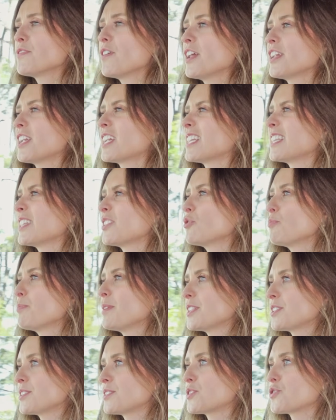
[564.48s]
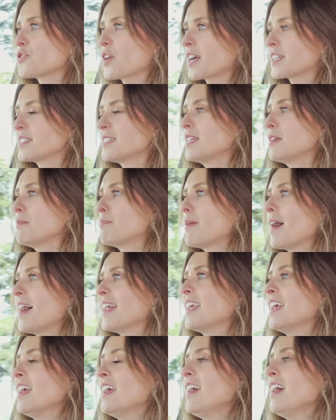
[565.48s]
find it a little bit distracting,
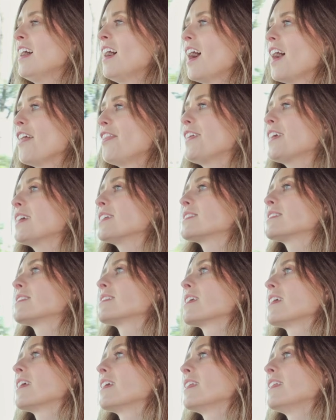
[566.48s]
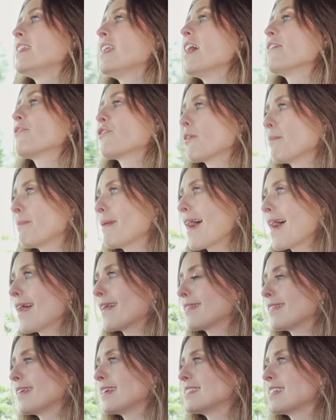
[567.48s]
but I think it's never a
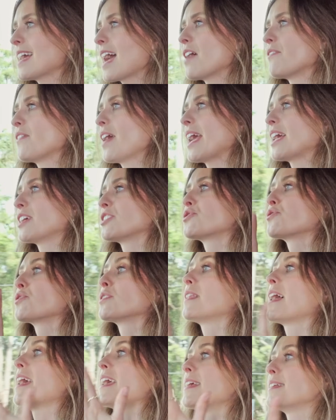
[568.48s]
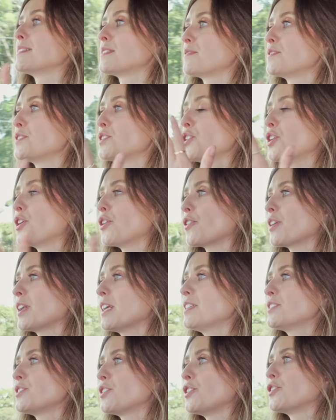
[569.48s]
bad thing to have extra layers of
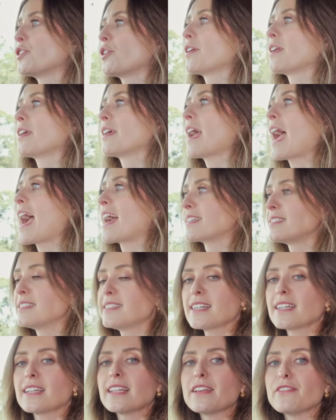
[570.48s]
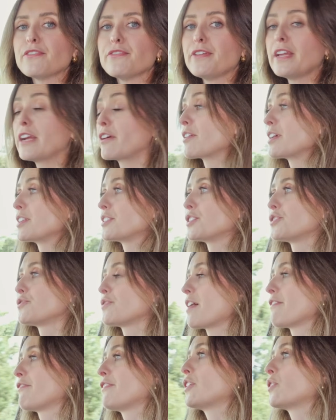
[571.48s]
security so you don't accidentally veer into
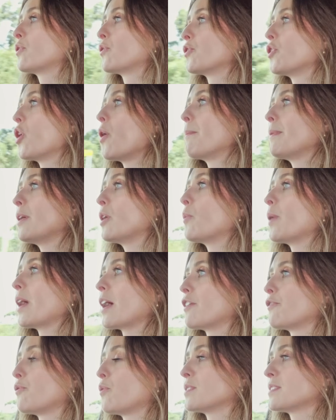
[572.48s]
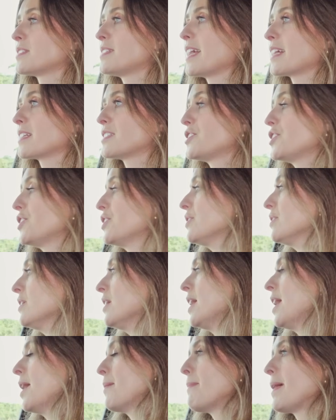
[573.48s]
traffic or not not be aware of what's next to you.
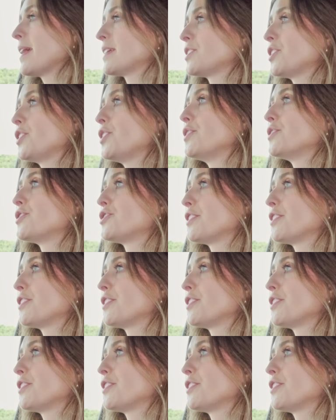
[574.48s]
Makes a huge